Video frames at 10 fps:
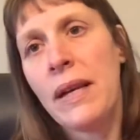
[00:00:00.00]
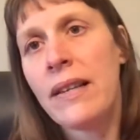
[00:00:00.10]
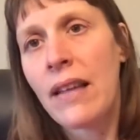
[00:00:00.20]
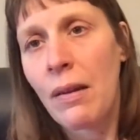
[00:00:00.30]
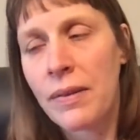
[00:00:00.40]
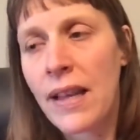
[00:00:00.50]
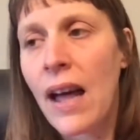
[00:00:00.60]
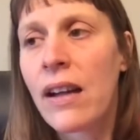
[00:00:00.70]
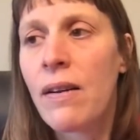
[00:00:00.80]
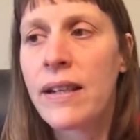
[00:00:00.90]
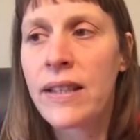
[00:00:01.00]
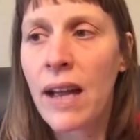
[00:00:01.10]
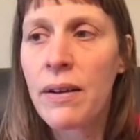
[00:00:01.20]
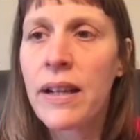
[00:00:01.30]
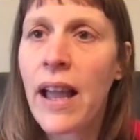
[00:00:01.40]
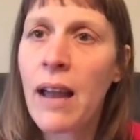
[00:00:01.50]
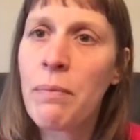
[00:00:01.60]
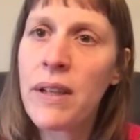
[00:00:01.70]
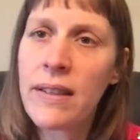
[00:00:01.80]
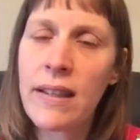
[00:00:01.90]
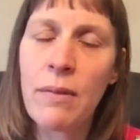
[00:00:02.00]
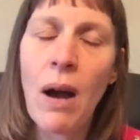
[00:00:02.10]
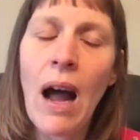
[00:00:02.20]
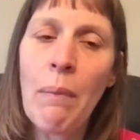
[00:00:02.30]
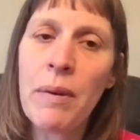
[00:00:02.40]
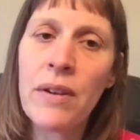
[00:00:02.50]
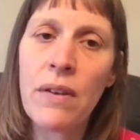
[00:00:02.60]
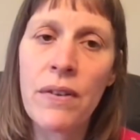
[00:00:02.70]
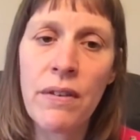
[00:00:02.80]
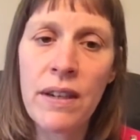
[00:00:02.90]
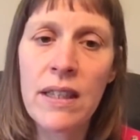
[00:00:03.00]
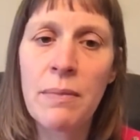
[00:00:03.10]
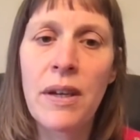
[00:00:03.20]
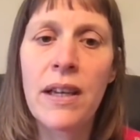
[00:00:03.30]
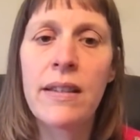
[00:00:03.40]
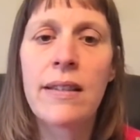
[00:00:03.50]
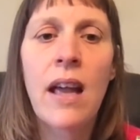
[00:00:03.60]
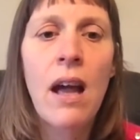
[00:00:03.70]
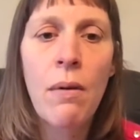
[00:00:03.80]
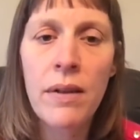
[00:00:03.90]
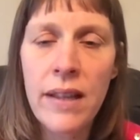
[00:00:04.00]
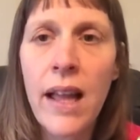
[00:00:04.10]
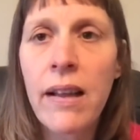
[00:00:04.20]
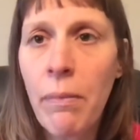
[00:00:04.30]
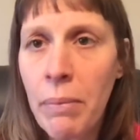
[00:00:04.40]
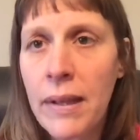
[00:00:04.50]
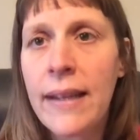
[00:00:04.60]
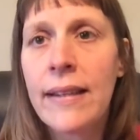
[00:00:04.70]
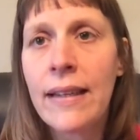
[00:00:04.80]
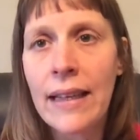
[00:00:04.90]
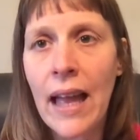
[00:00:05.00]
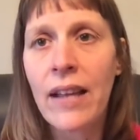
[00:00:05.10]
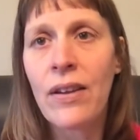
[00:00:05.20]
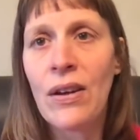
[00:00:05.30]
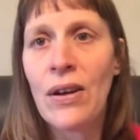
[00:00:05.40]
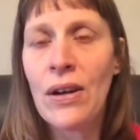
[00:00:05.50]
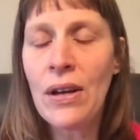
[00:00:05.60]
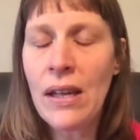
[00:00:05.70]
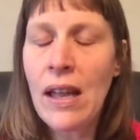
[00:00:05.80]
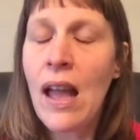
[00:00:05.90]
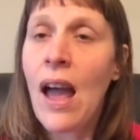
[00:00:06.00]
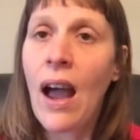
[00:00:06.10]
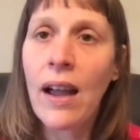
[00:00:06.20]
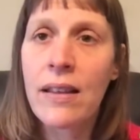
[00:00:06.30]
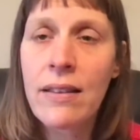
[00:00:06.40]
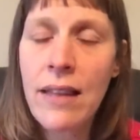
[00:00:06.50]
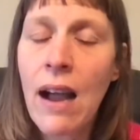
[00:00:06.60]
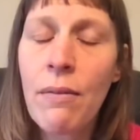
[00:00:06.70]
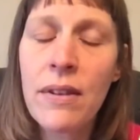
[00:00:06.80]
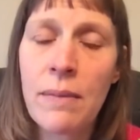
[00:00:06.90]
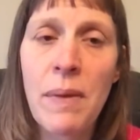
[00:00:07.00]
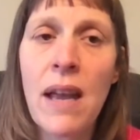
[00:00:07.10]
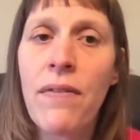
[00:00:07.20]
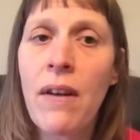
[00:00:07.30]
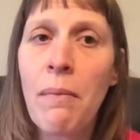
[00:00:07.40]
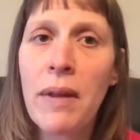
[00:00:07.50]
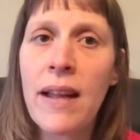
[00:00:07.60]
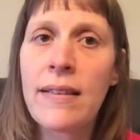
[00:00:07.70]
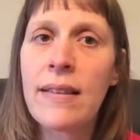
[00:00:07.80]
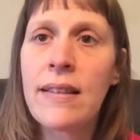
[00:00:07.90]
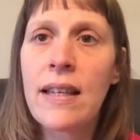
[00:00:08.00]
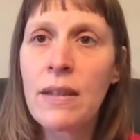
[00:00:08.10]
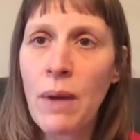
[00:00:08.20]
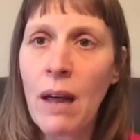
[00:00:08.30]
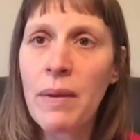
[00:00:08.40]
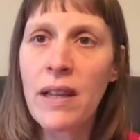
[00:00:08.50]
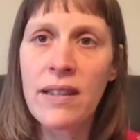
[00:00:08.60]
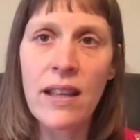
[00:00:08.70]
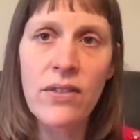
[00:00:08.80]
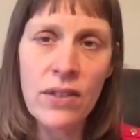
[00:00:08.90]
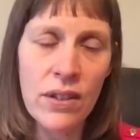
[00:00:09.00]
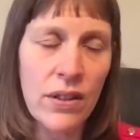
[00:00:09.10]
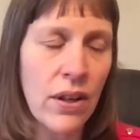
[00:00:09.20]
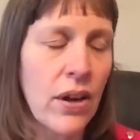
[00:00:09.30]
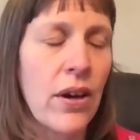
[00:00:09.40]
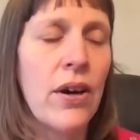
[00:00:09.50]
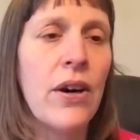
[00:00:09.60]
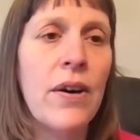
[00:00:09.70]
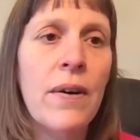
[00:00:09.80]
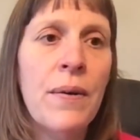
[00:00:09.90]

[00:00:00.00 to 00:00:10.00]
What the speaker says: I'll start going down again. But you see, what happened over Christmas was I completely let go, and that was a bit of complacency as well, because I just thought